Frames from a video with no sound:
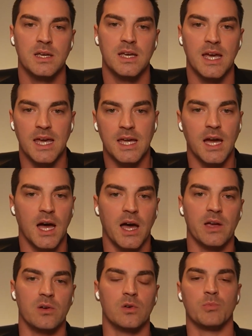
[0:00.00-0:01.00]

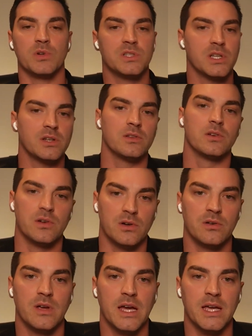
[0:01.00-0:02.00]
AI or
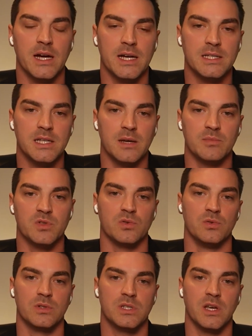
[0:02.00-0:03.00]
particular AI type
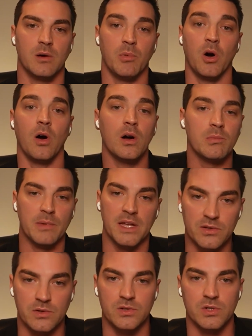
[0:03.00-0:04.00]
tools to help
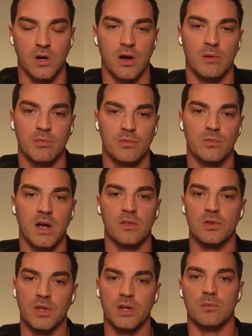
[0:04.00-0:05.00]
augment your job
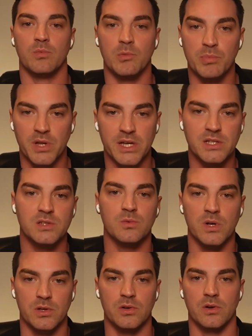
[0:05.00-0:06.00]
rather than replace
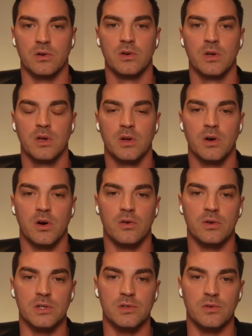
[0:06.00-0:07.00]
what you're
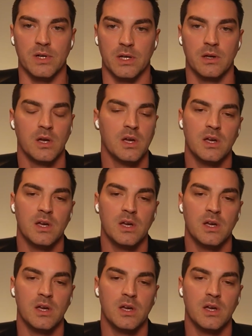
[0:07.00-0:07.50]
already doing,